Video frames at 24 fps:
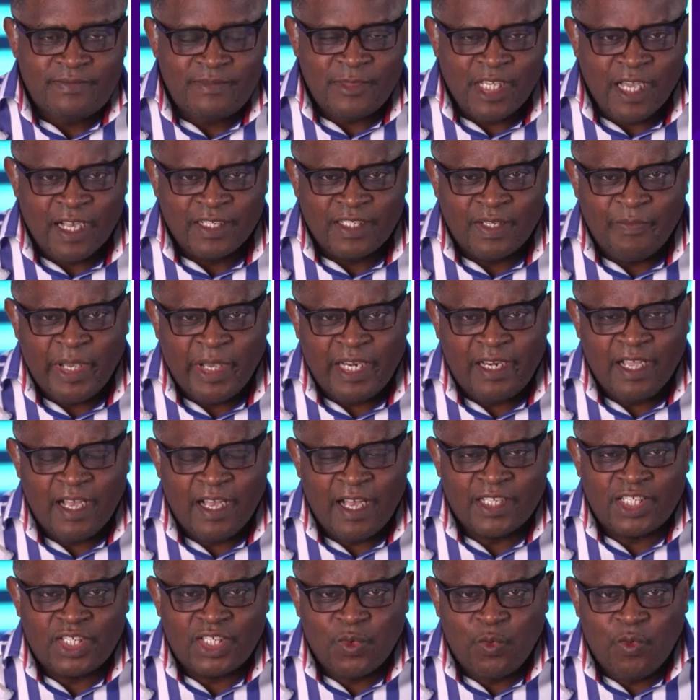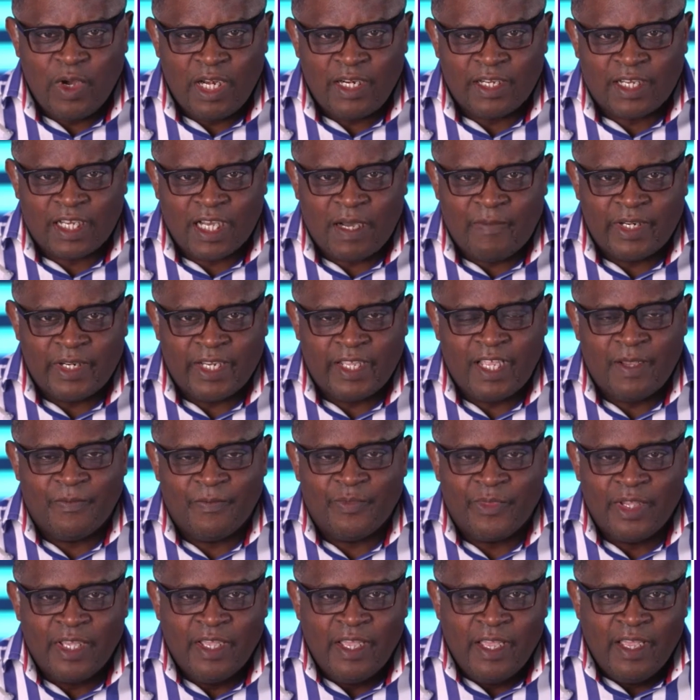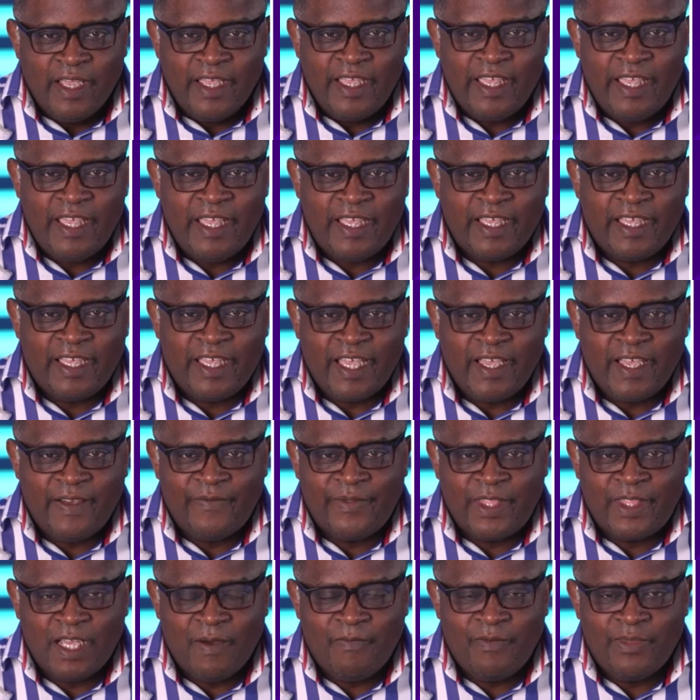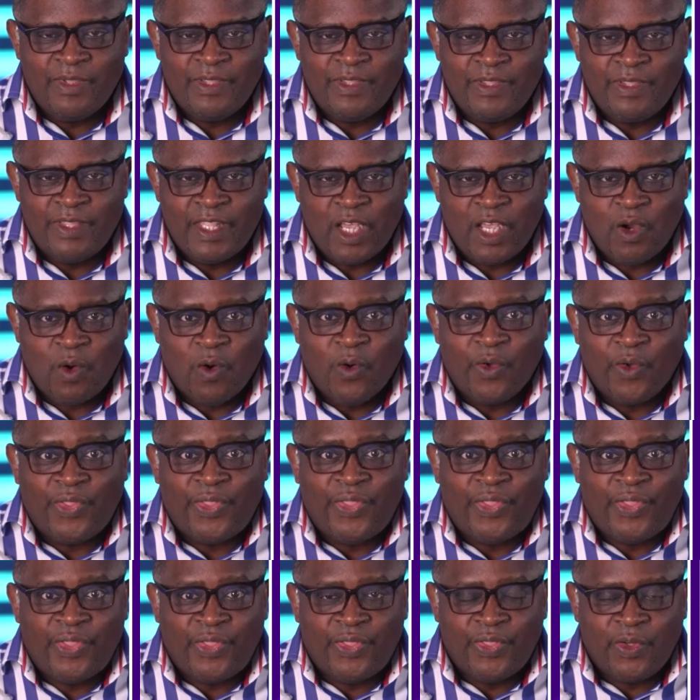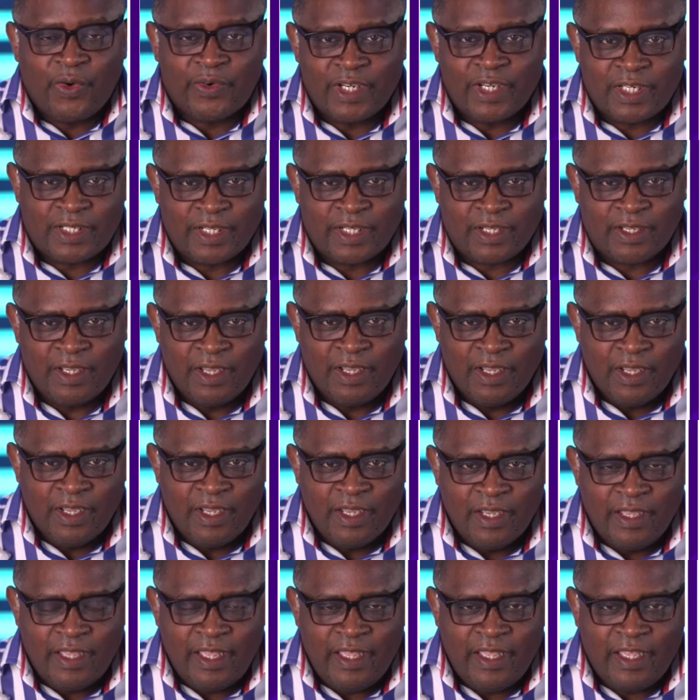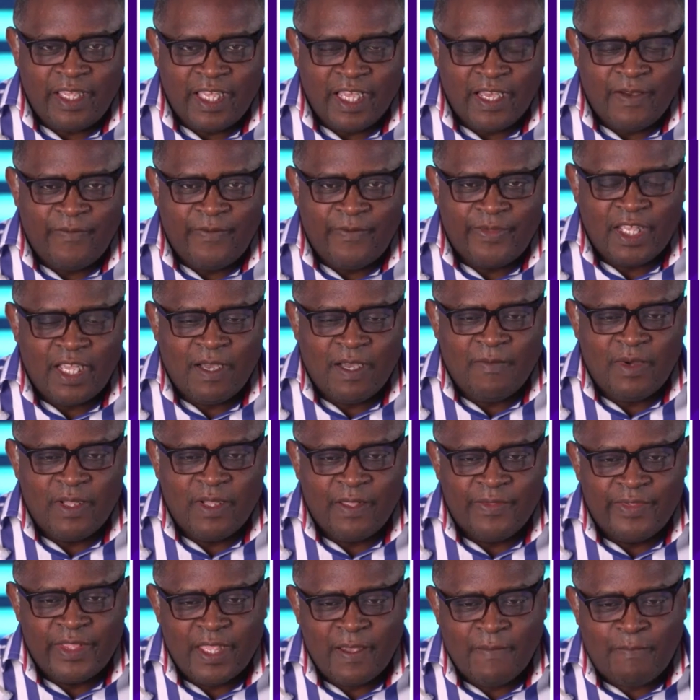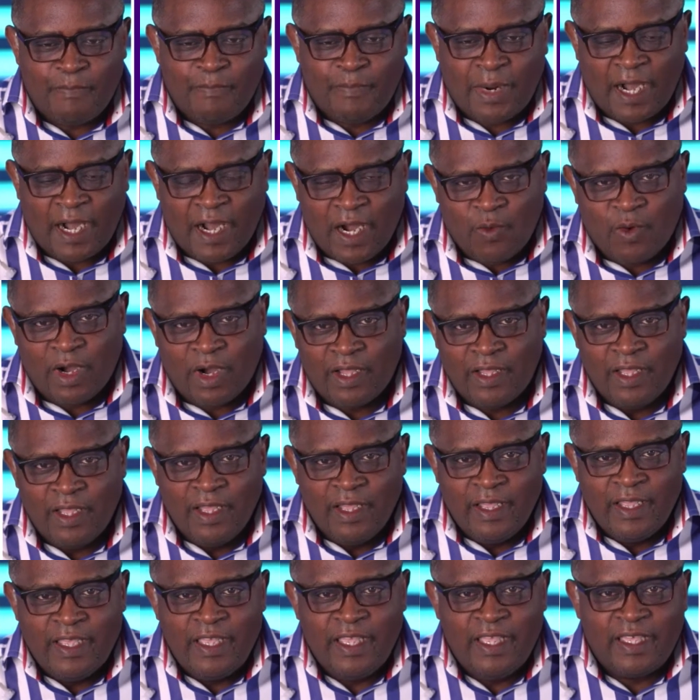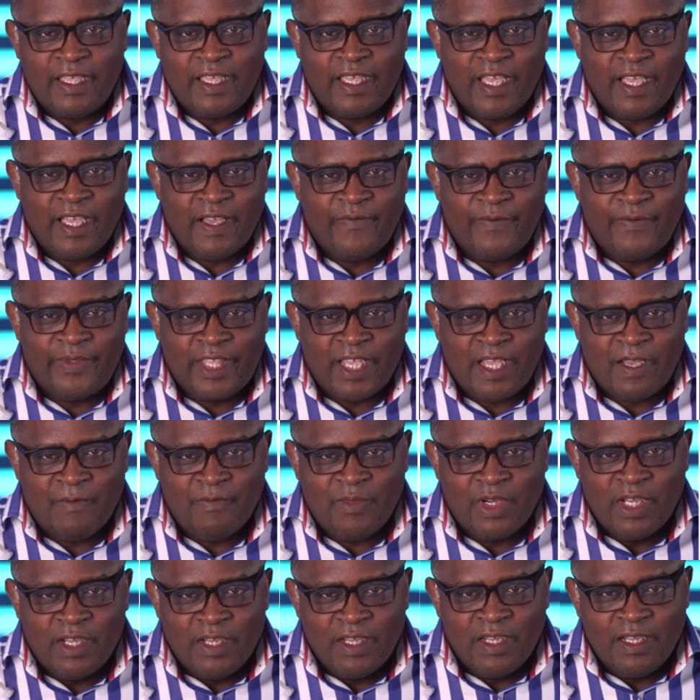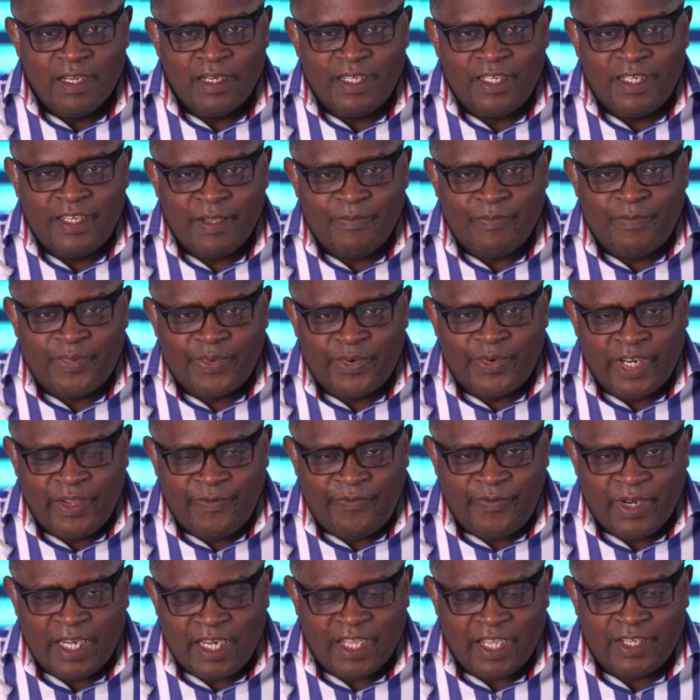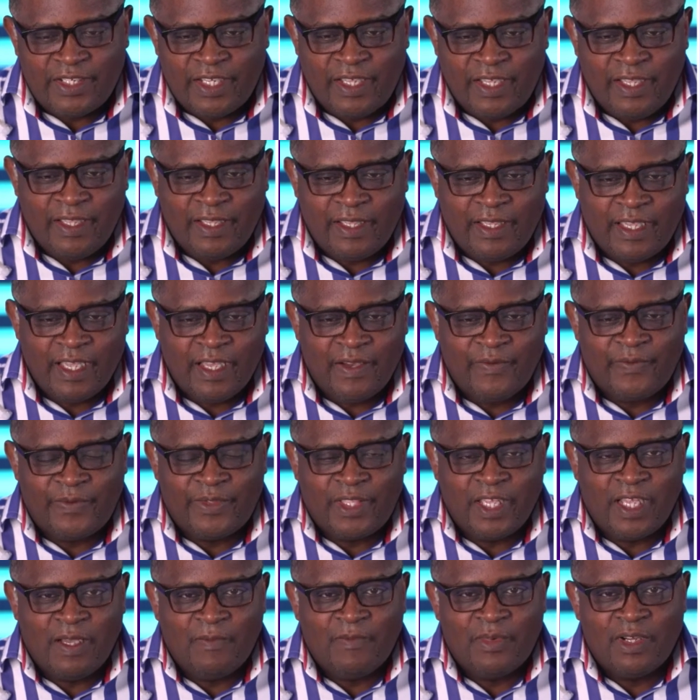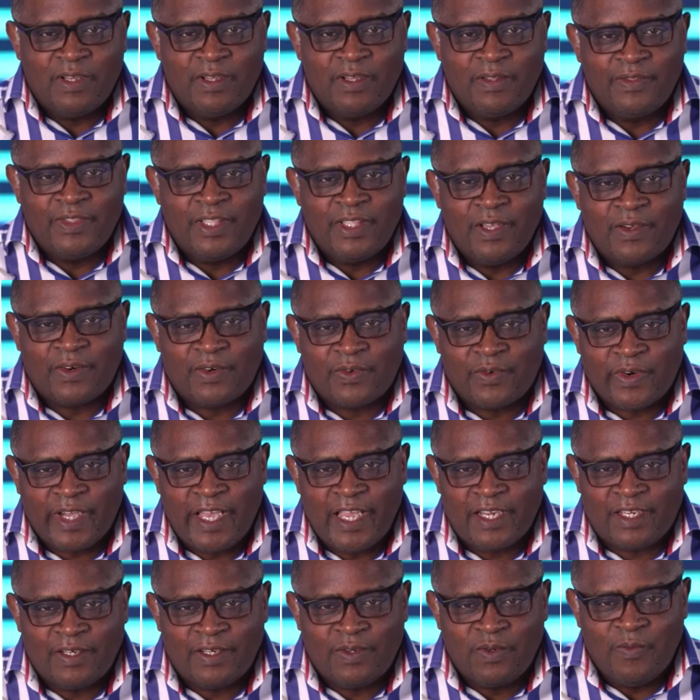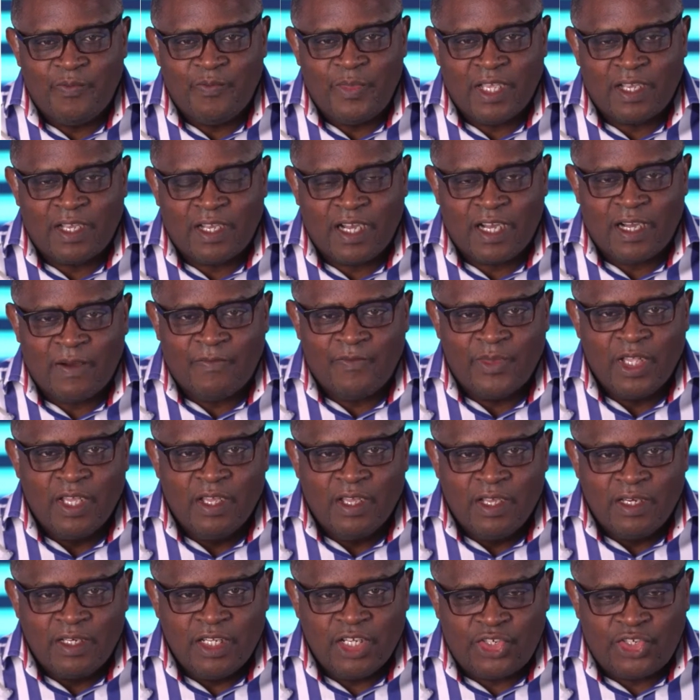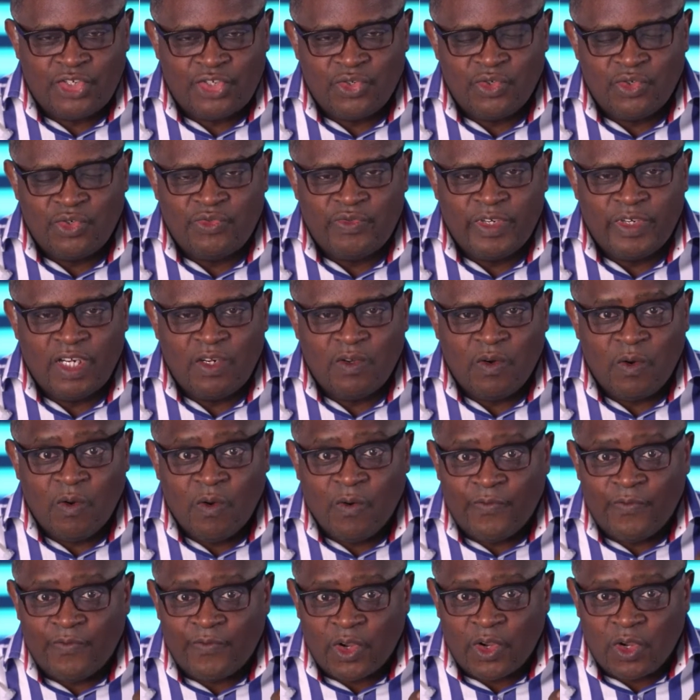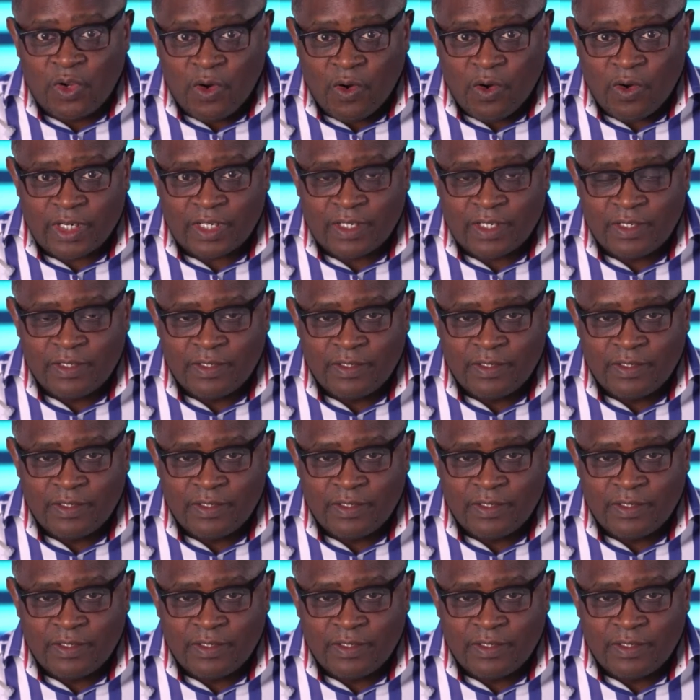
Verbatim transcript: As many as welcomed him, he gave them the authority. He gave them the power. He gave them the privilege. He gave them the right to become the children of God.